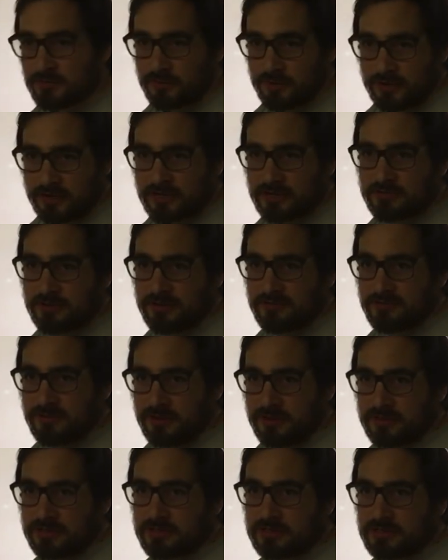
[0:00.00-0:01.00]
worktree
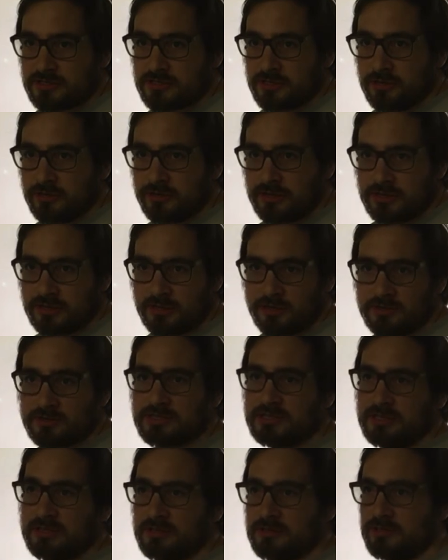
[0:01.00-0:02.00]
first, so it
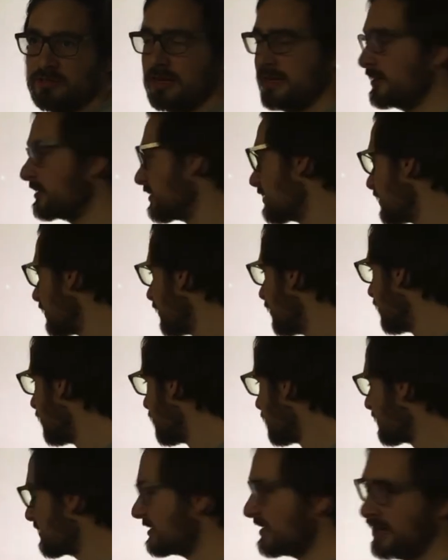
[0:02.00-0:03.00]
goes into that
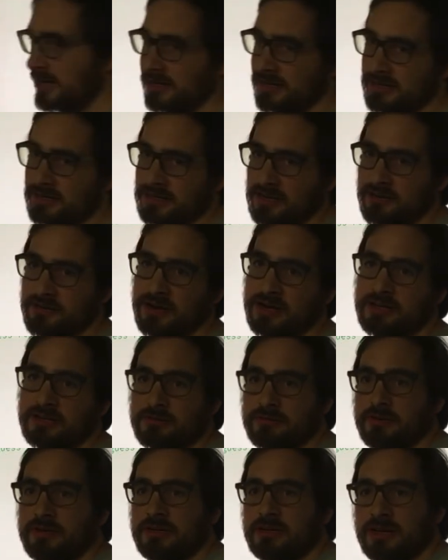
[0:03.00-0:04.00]
CI
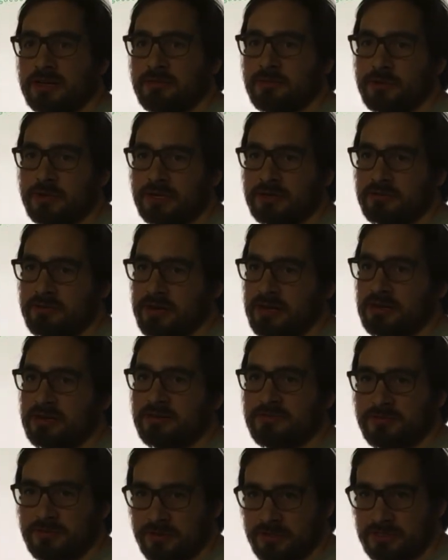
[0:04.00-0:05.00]
directory that we
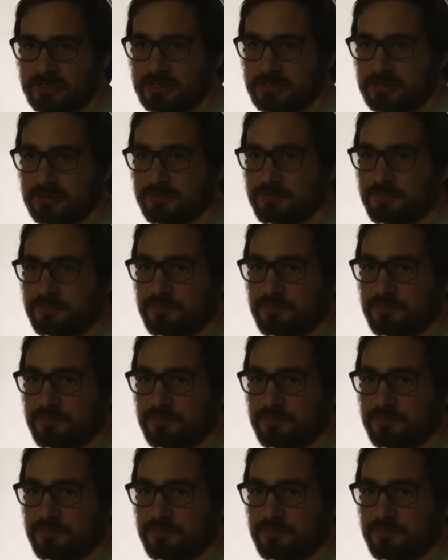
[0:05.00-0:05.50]
created first.